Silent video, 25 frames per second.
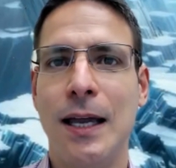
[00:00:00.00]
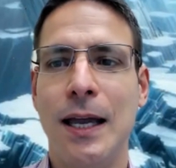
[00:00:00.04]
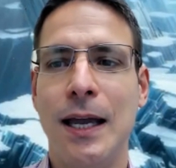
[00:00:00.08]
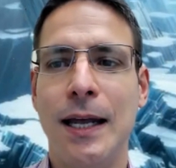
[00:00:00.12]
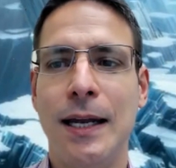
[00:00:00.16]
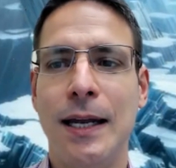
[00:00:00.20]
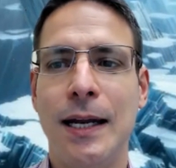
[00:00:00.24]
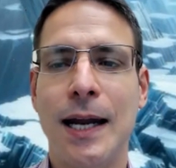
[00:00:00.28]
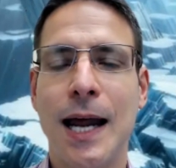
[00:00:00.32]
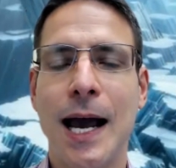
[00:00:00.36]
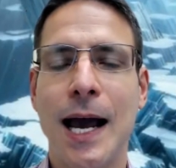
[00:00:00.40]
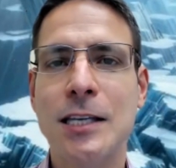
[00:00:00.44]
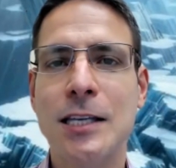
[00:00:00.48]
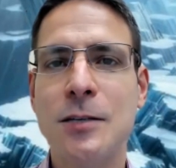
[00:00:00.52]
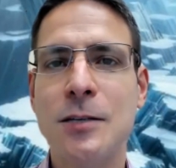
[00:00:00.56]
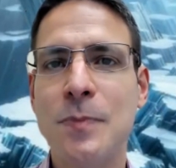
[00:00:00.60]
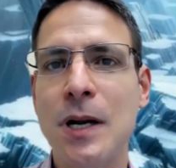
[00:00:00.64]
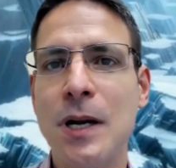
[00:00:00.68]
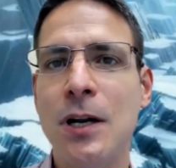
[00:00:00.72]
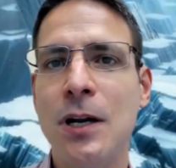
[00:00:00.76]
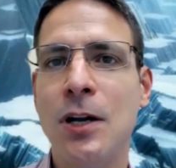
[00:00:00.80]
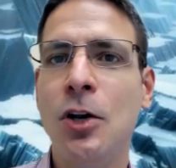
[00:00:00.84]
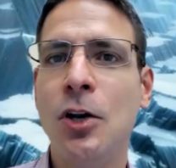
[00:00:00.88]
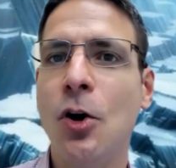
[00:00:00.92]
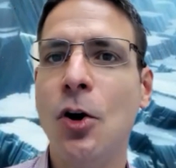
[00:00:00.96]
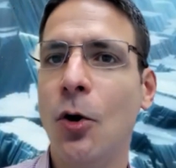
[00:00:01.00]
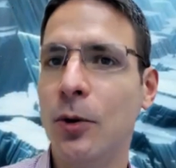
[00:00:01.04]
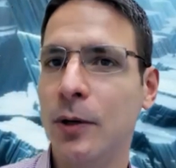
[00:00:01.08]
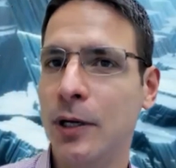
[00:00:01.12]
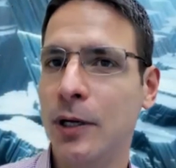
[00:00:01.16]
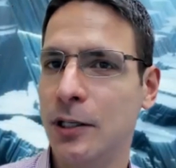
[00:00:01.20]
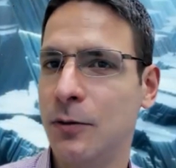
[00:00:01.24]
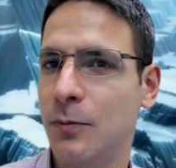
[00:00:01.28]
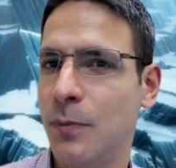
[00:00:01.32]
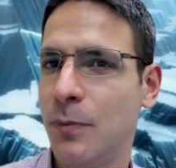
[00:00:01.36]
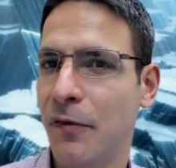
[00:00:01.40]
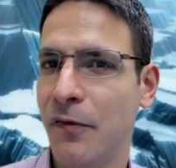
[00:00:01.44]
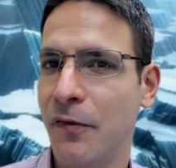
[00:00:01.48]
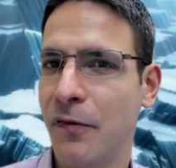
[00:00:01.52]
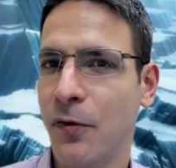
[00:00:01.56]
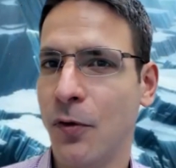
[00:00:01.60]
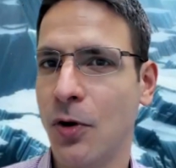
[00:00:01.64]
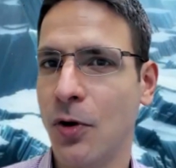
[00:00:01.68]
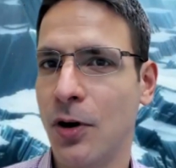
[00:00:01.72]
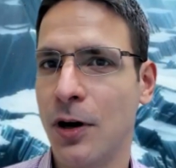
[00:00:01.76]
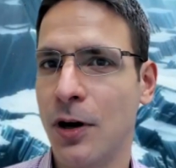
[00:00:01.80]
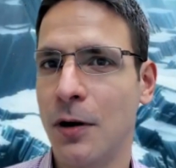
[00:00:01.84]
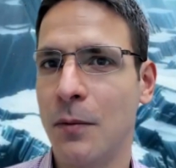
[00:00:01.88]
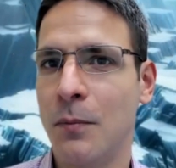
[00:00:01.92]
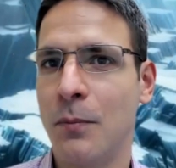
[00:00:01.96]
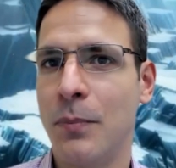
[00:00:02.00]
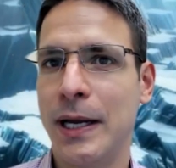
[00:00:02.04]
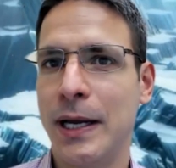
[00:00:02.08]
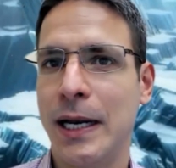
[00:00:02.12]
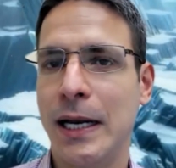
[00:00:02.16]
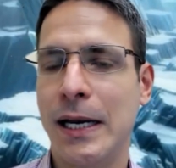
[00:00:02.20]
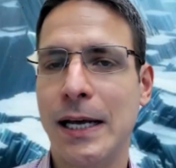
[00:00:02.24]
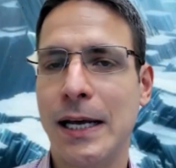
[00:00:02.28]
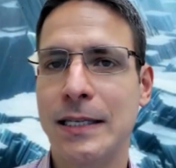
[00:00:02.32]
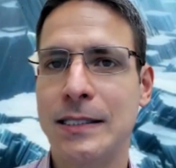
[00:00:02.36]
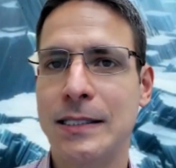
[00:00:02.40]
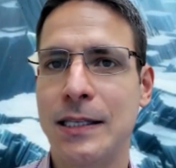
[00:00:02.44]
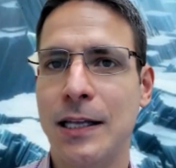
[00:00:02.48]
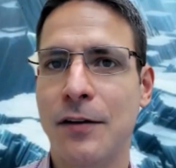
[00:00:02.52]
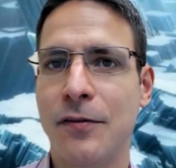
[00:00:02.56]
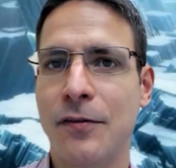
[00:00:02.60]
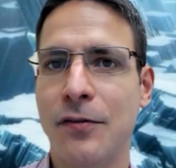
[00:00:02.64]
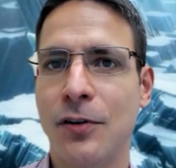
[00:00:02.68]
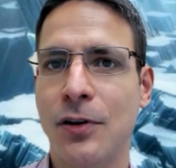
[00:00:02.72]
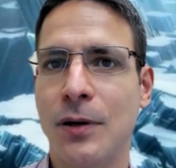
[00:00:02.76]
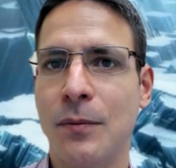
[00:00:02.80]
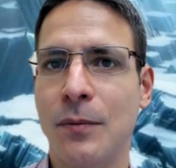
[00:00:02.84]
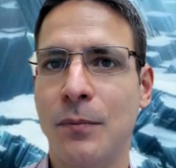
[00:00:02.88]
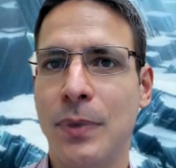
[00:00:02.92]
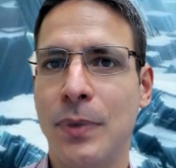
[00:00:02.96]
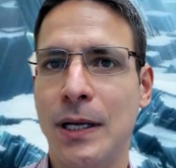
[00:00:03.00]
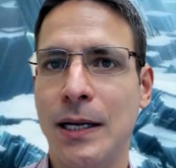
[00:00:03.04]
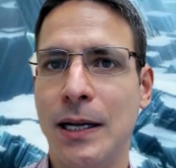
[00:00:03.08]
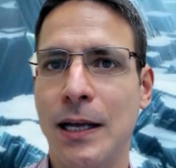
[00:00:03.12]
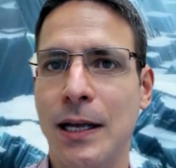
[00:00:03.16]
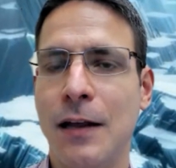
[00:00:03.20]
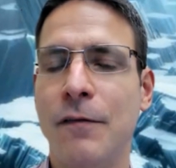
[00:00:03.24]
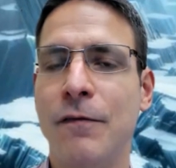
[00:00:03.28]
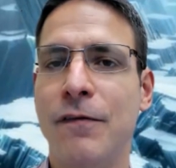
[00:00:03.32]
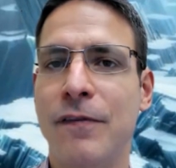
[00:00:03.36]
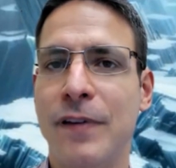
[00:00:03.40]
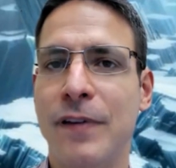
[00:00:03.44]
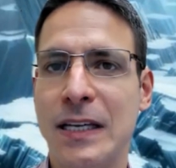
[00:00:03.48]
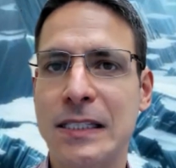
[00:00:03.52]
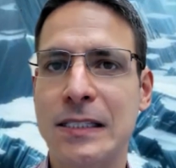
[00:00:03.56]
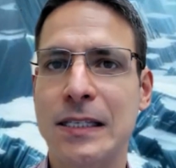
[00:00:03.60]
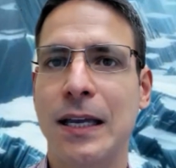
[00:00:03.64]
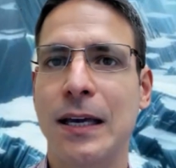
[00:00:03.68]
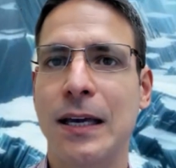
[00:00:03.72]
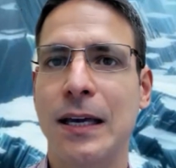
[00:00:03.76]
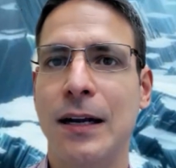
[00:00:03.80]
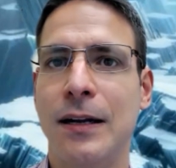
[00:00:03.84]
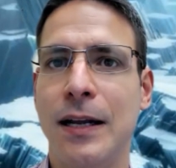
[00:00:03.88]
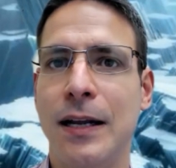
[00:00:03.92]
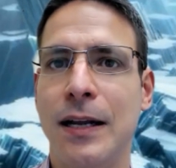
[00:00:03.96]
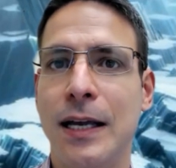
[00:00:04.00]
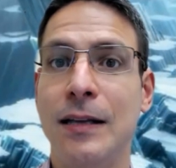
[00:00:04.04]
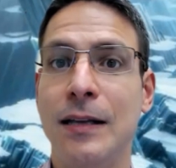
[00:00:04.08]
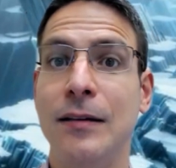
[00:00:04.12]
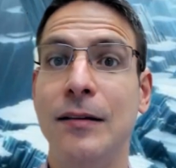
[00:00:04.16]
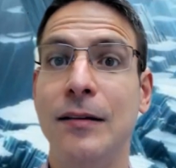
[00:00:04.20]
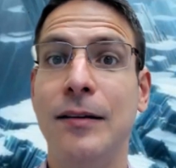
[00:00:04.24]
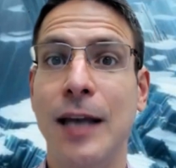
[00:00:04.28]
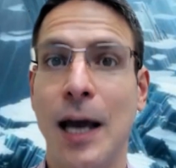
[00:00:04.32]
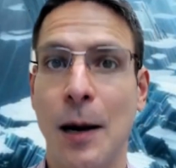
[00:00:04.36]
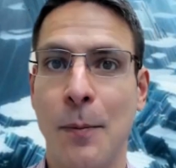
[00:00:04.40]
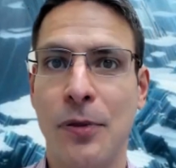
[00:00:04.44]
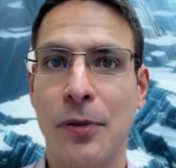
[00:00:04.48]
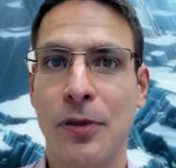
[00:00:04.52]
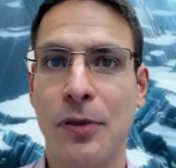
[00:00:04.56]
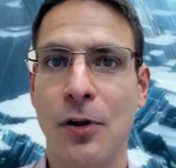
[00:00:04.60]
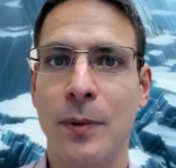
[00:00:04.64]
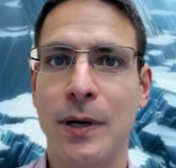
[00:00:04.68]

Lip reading: And it has been noted before, but it has never been investigated in depth.